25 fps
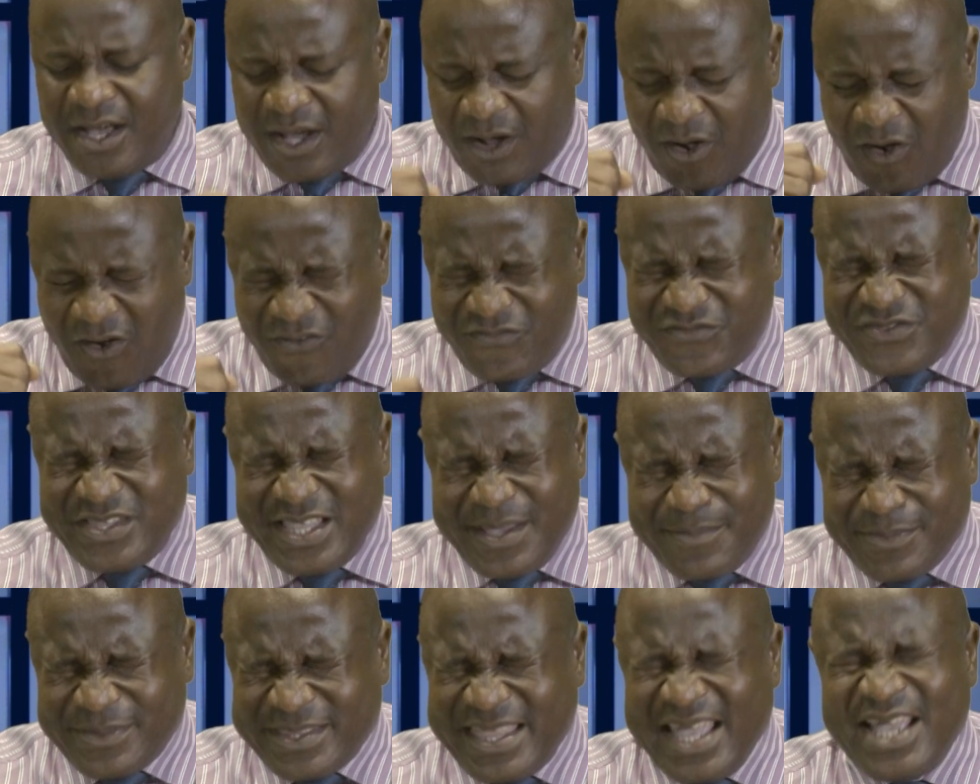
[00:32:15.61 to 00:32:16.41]
of the
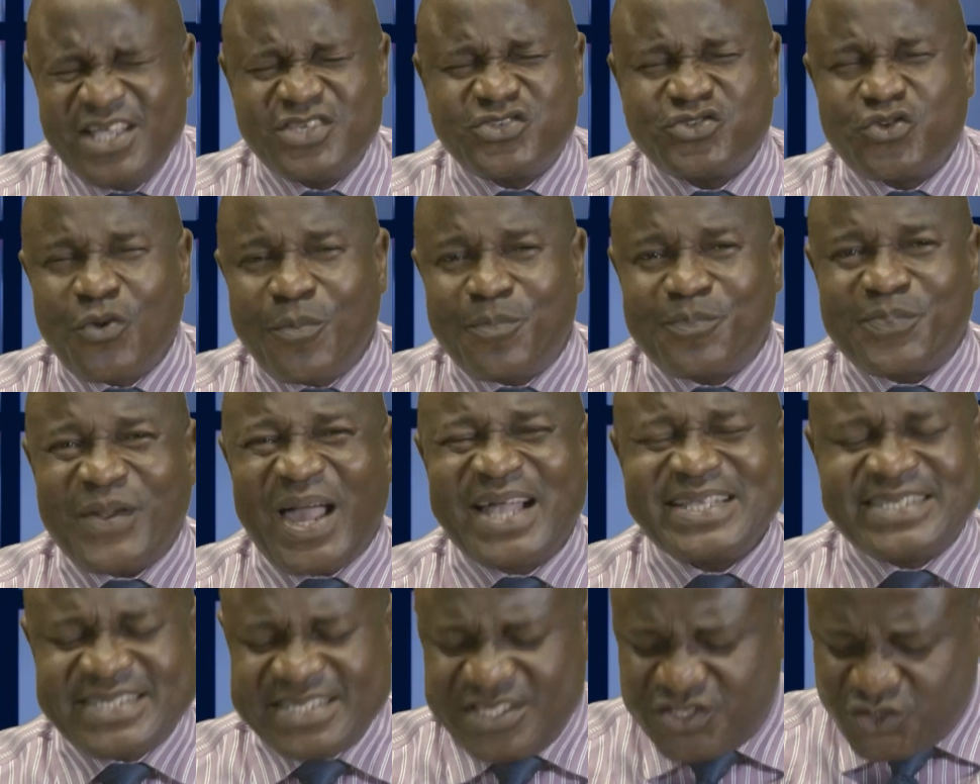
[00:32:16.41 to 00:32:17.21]
things to
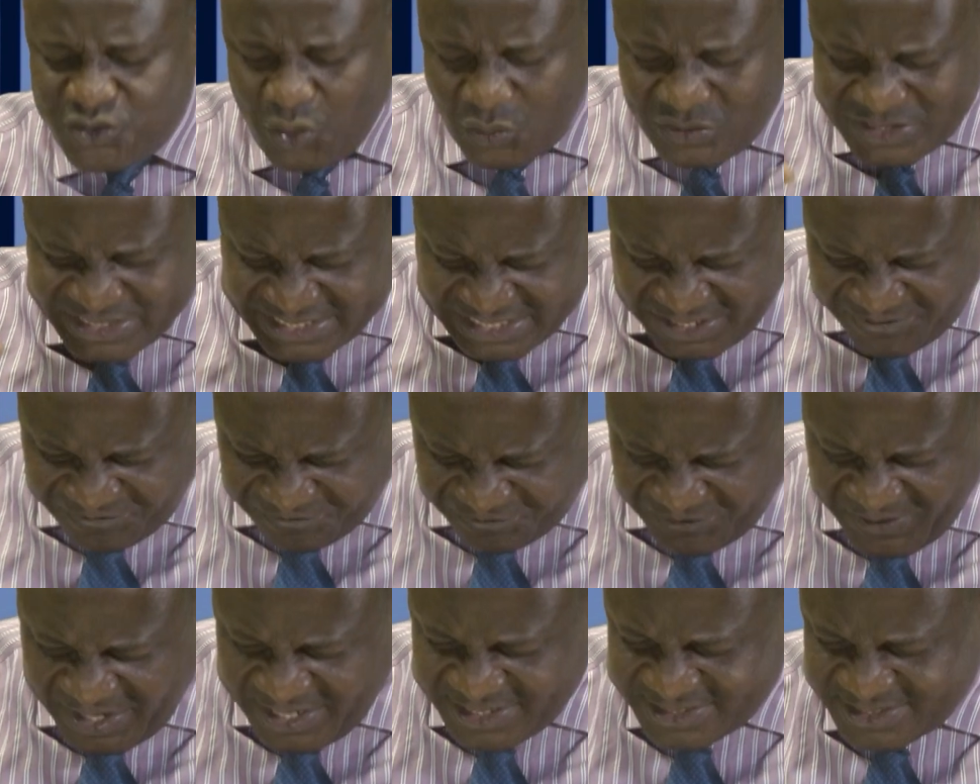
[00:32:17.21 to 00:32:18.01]
practice to
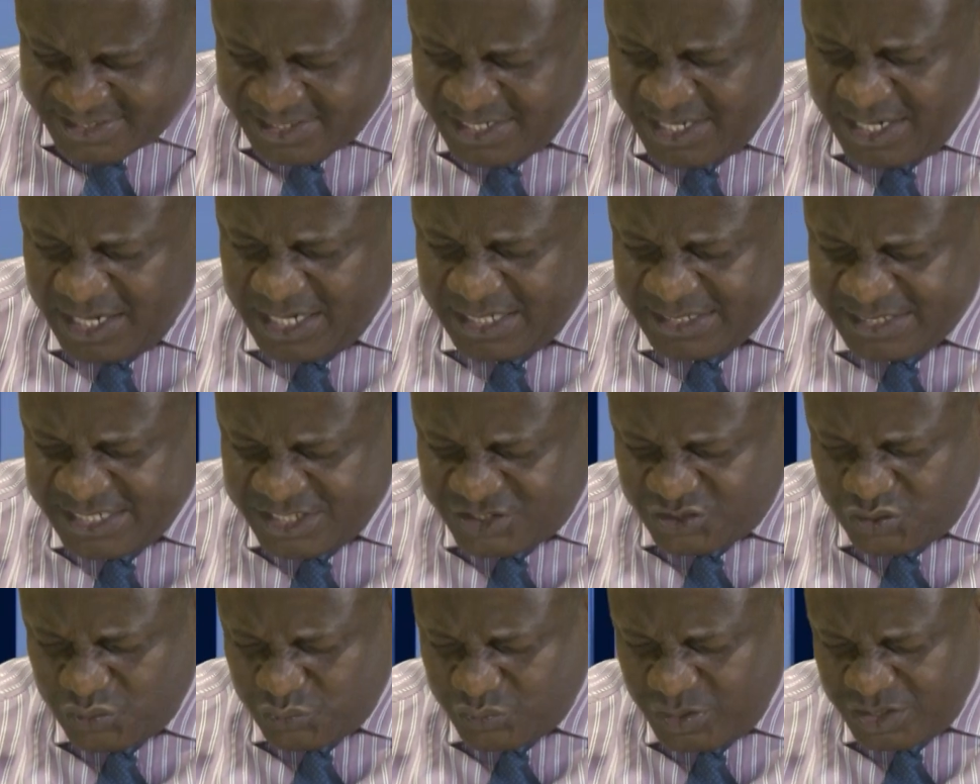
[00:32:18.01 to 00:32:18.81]
defeat the
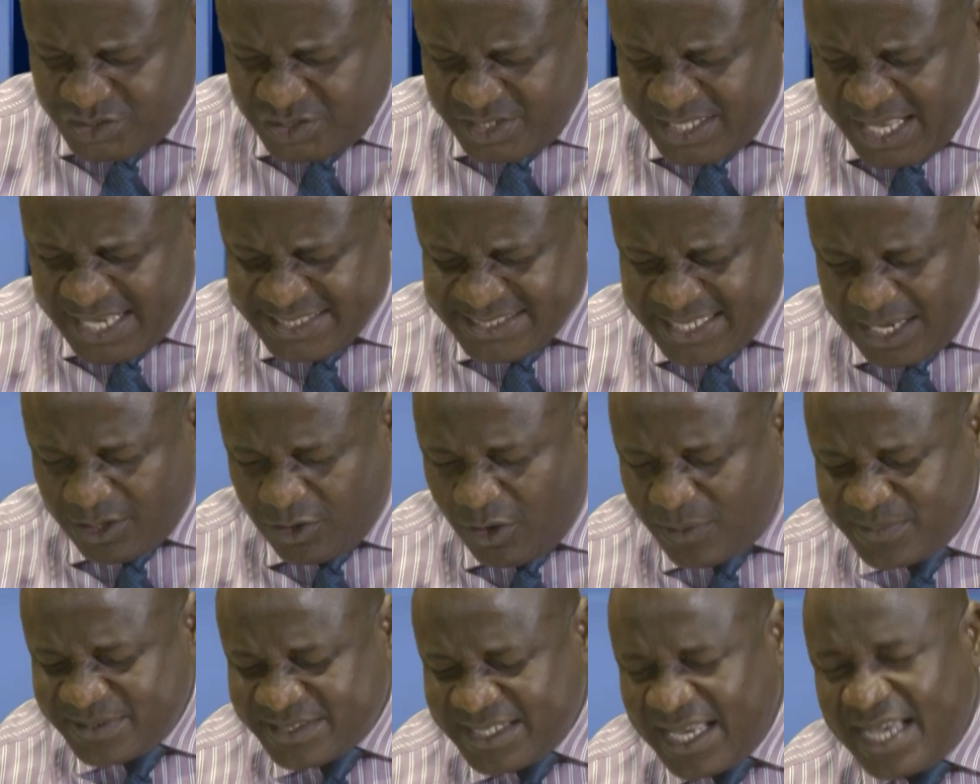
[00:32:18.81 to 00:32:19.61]
situation and
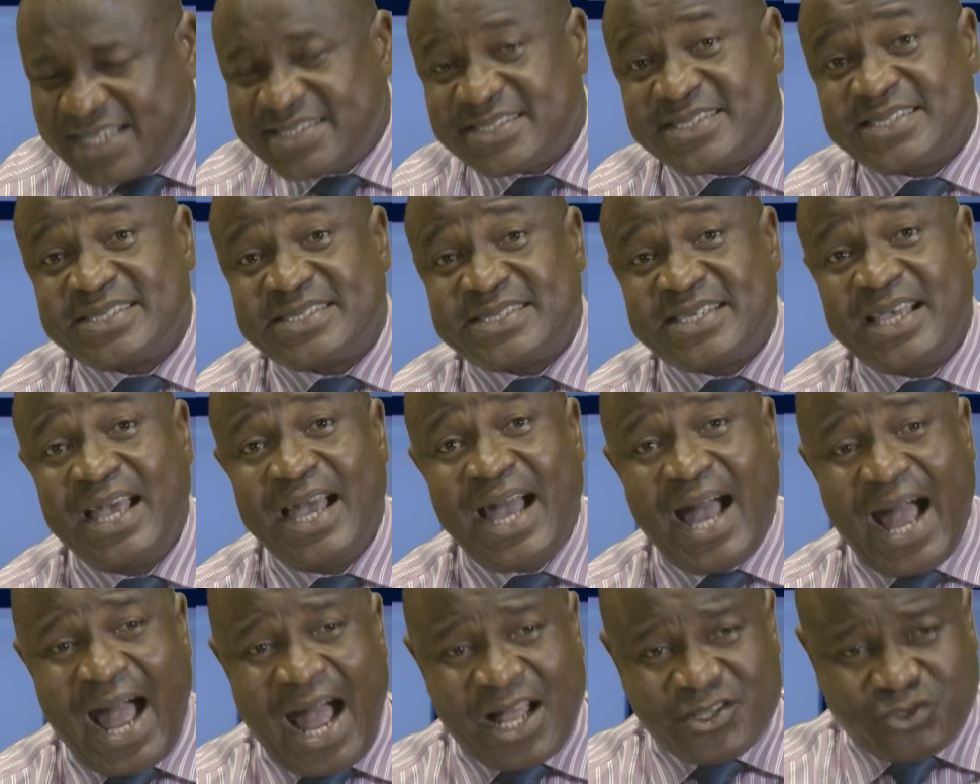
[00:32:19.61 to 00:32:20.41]
circumstances
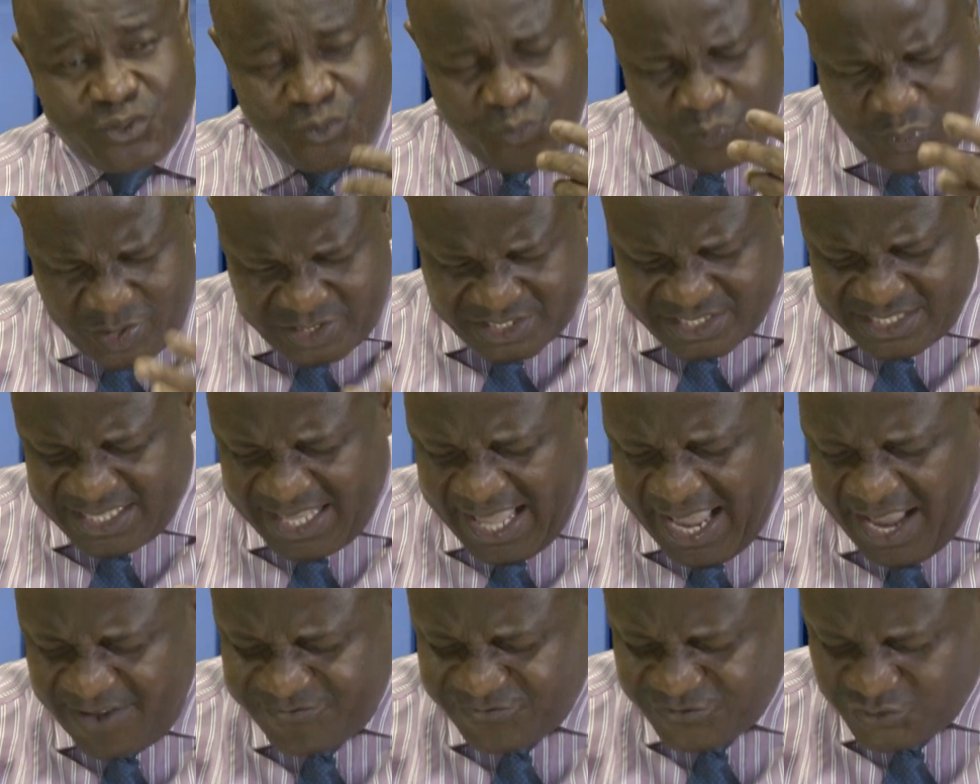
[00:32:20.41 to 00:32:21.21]
at which
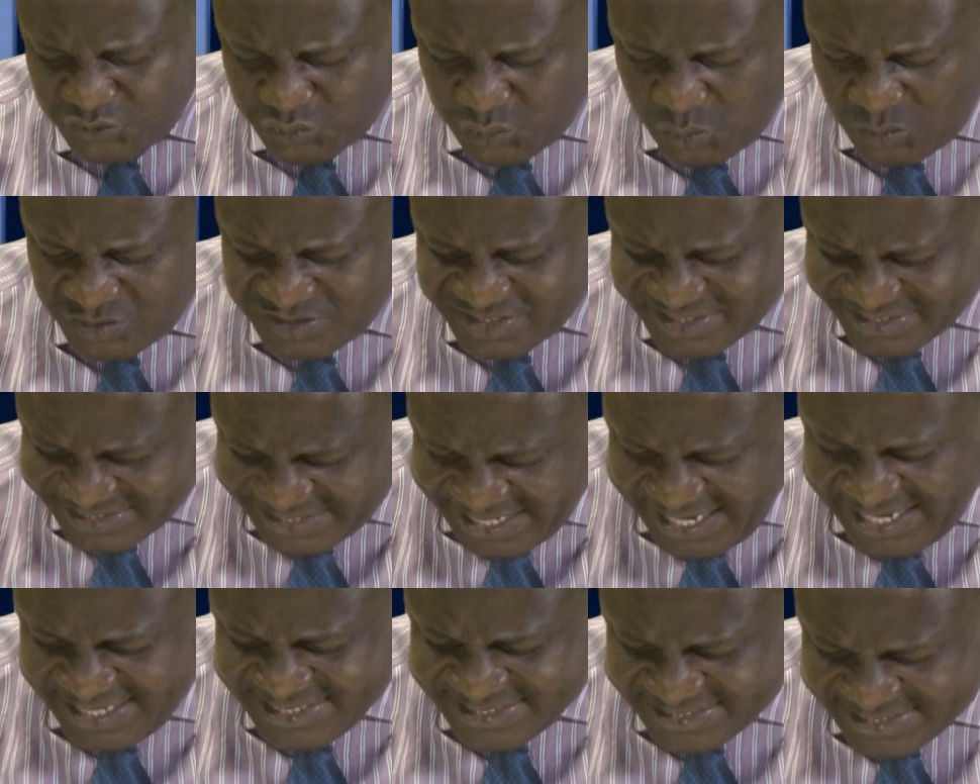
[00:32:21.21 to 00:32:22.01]
life throws
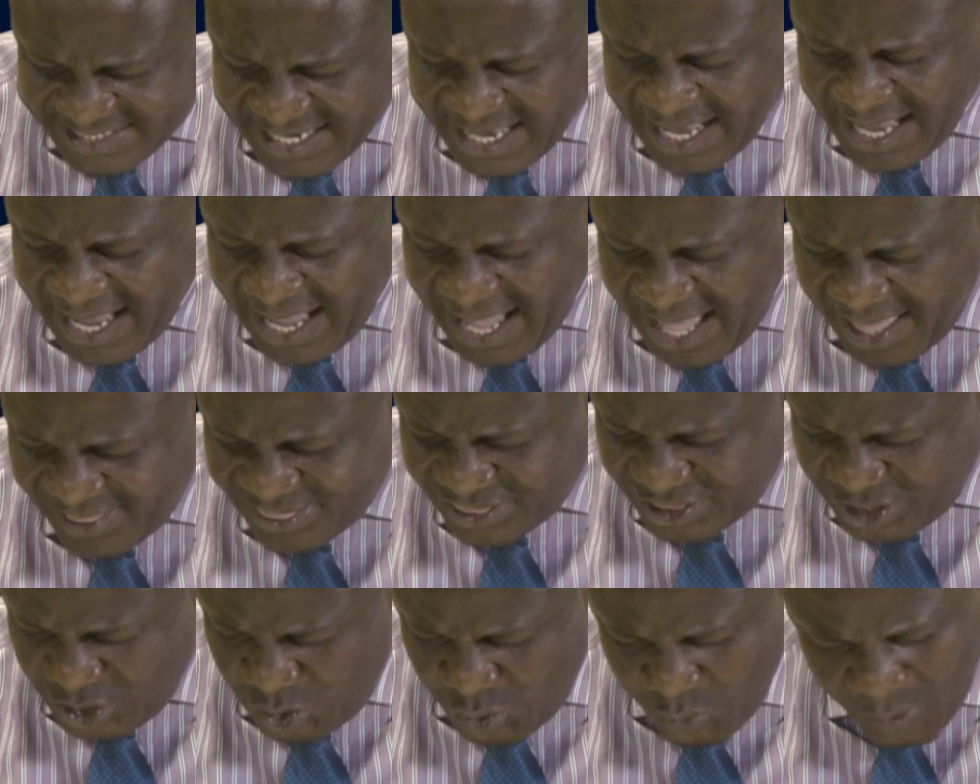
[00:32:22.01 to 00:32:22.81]
things at
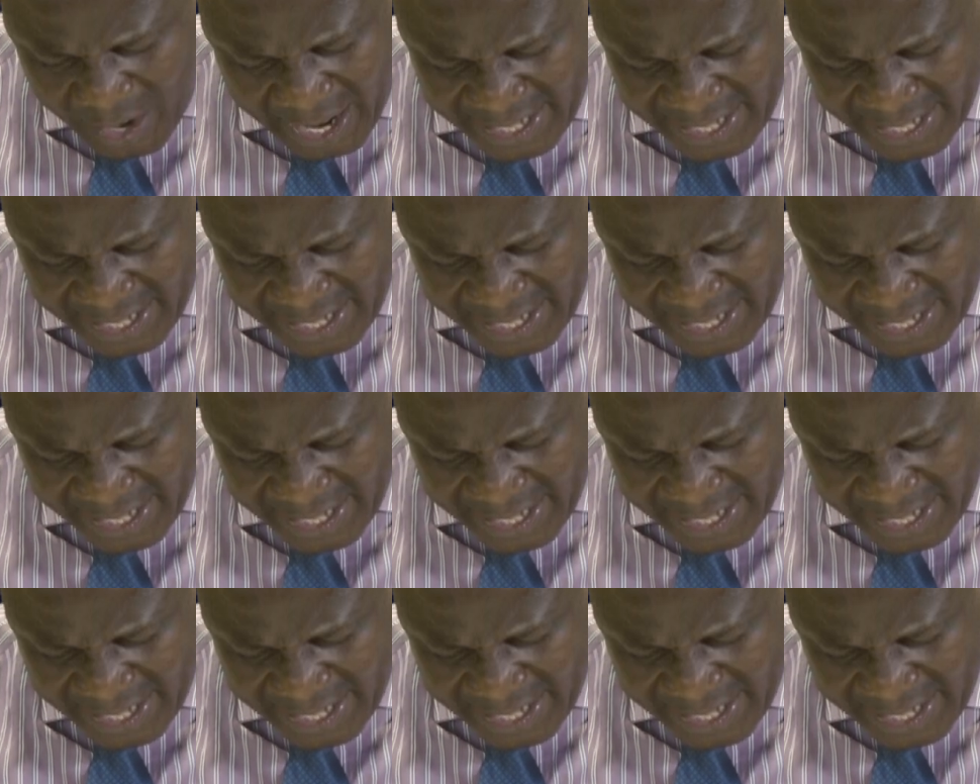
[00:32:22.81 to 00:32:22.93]
you.